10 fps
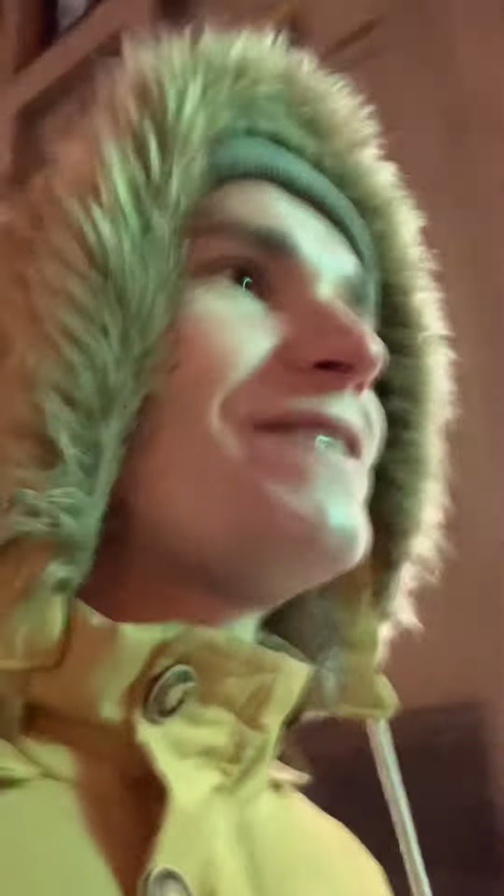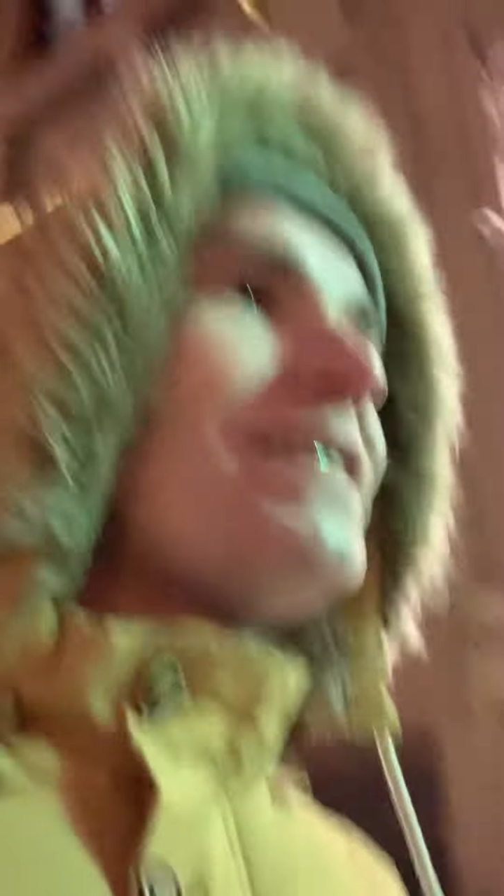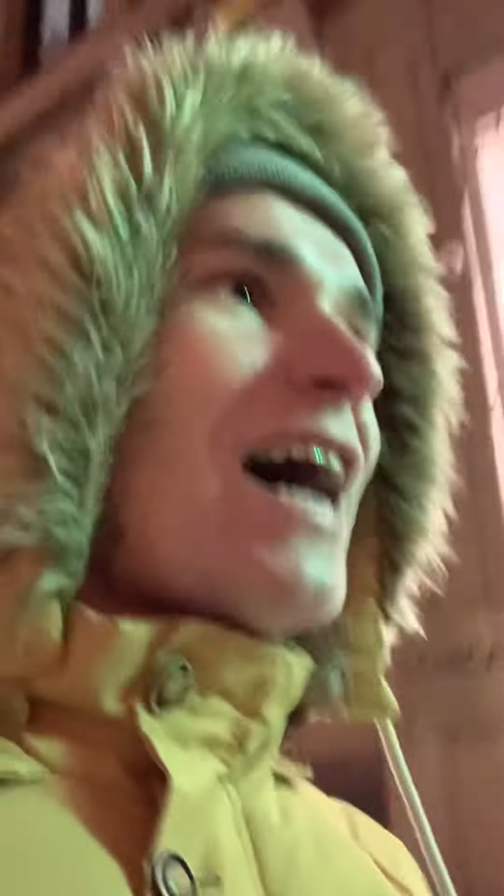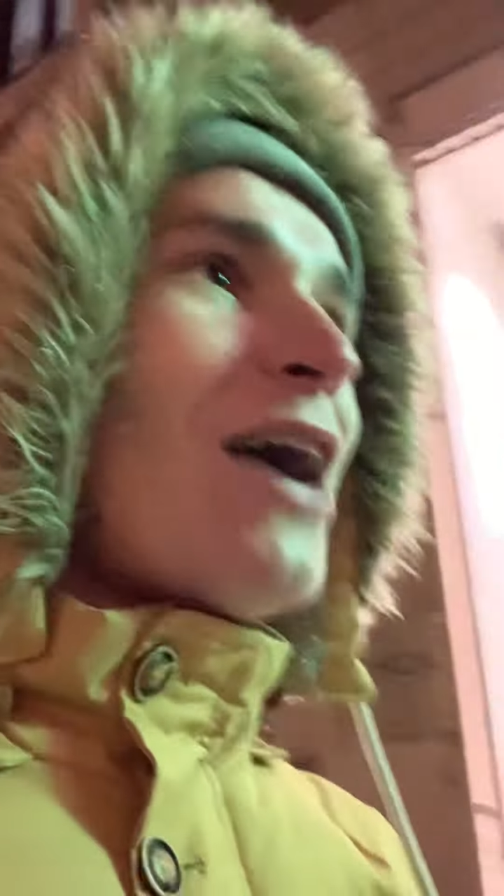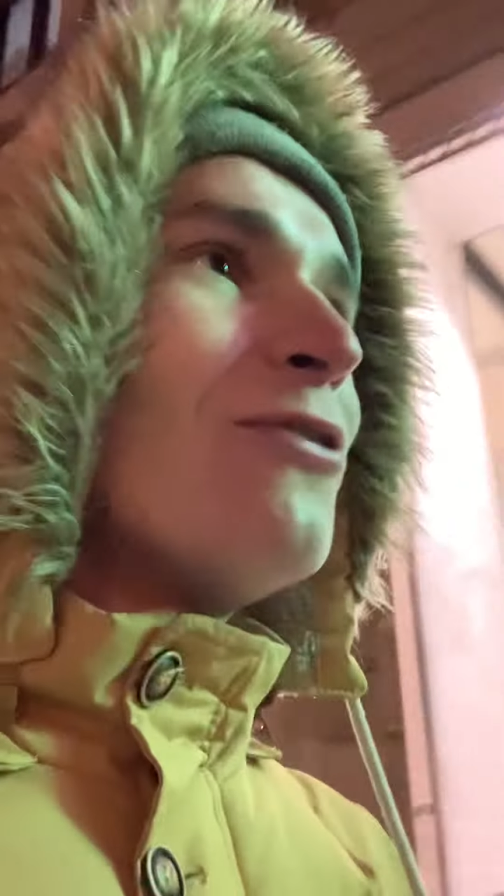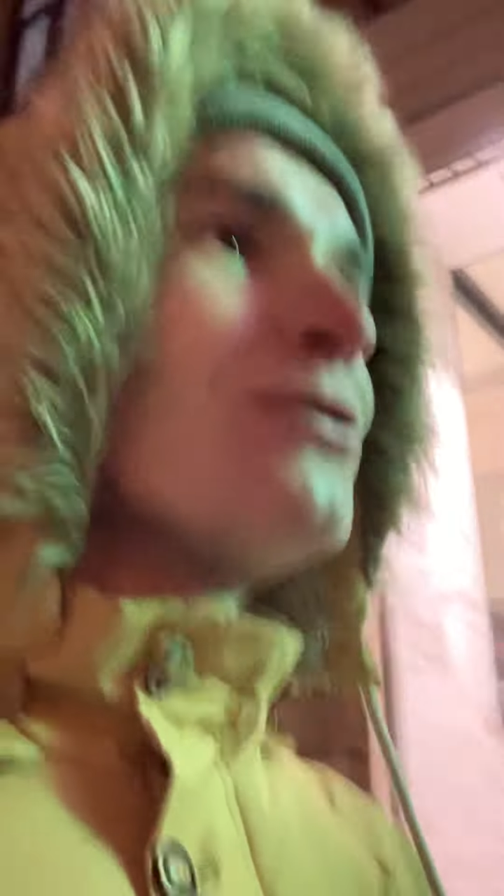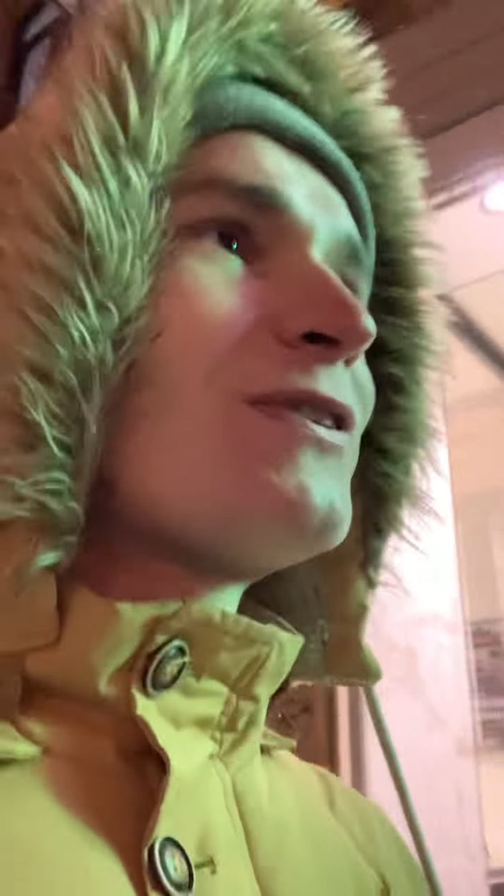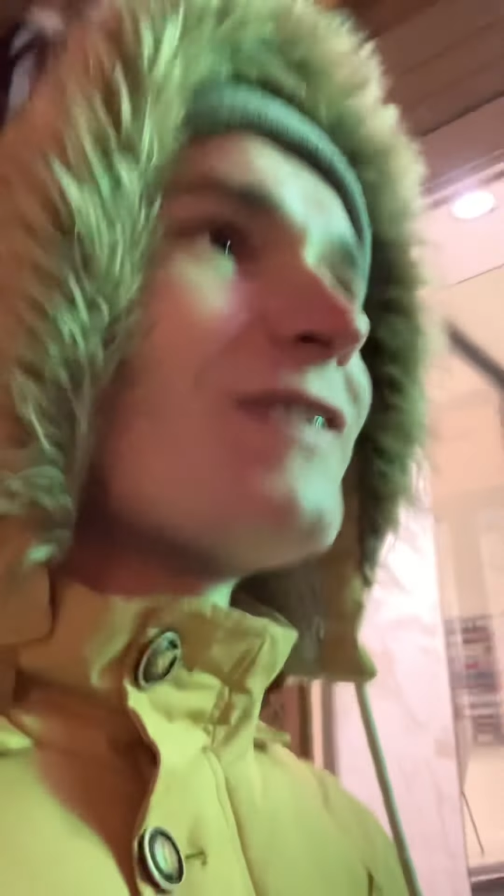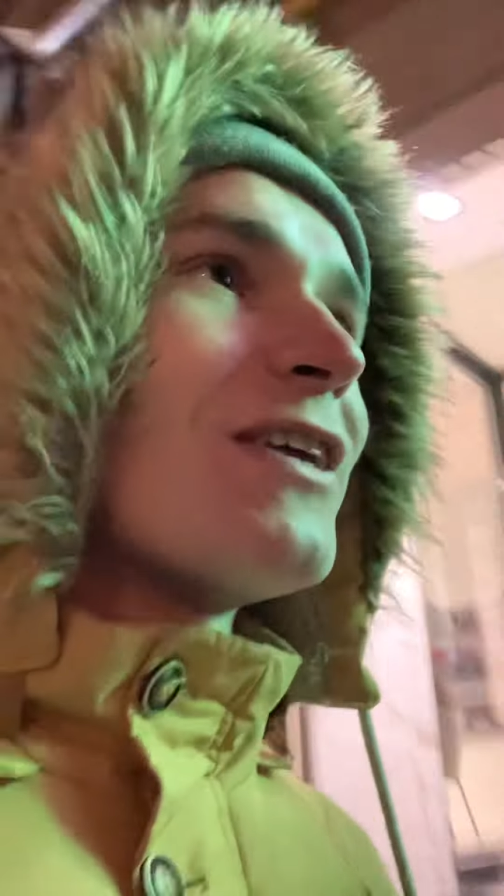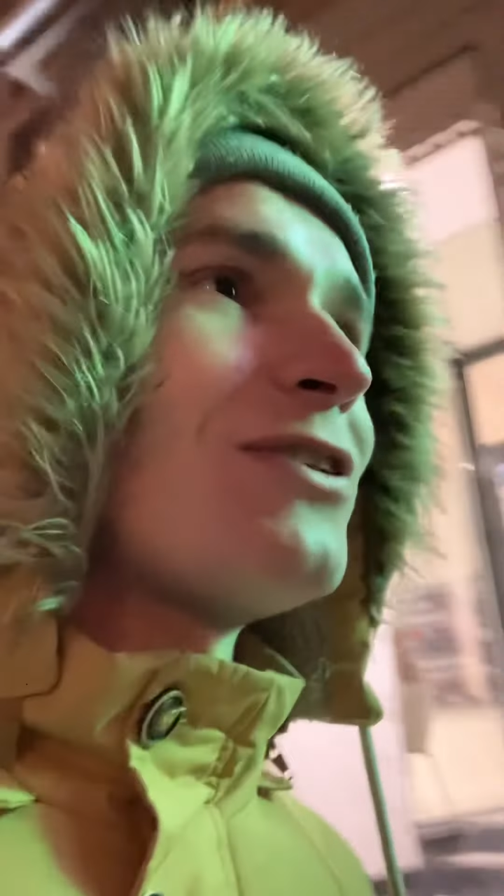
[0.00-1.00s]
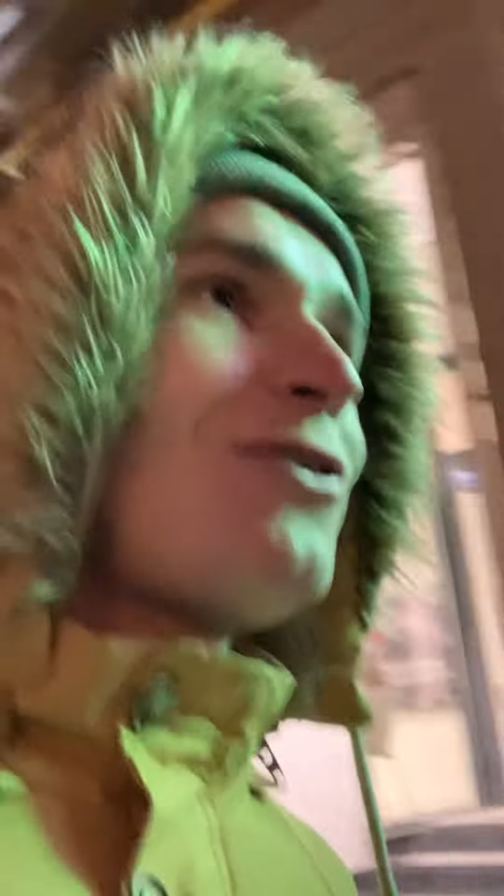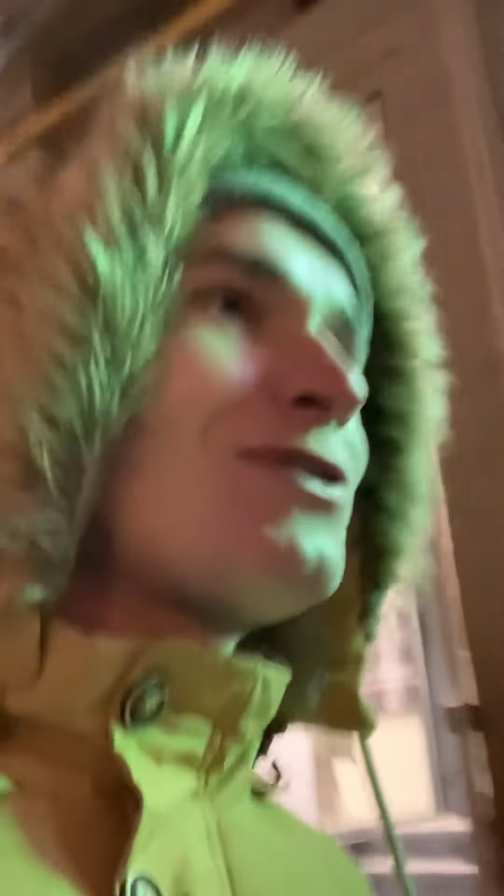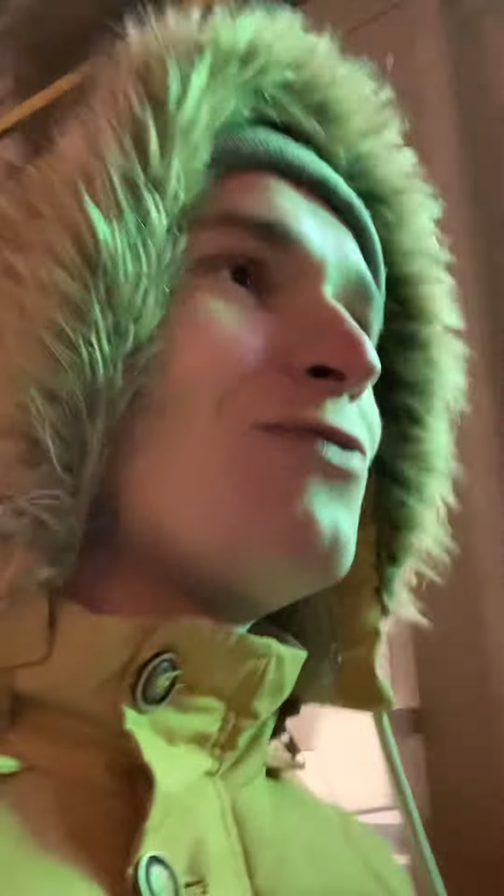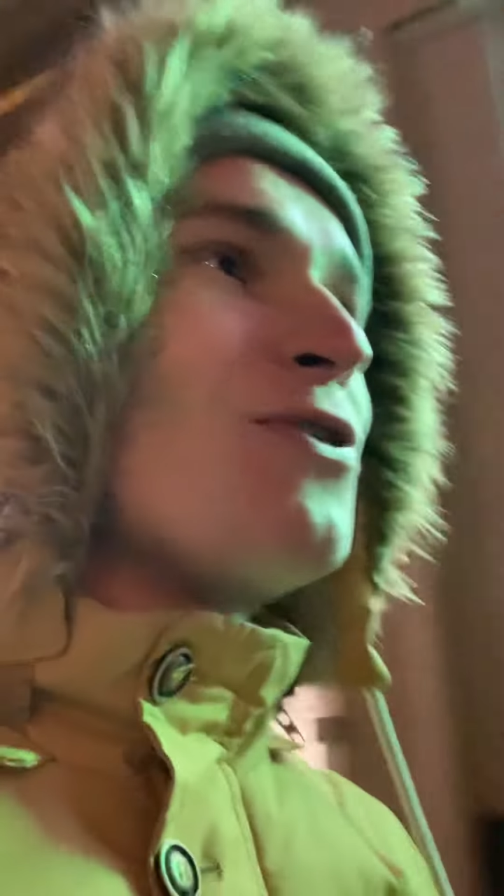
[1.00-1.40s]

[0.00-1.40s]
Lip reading: sounds, and also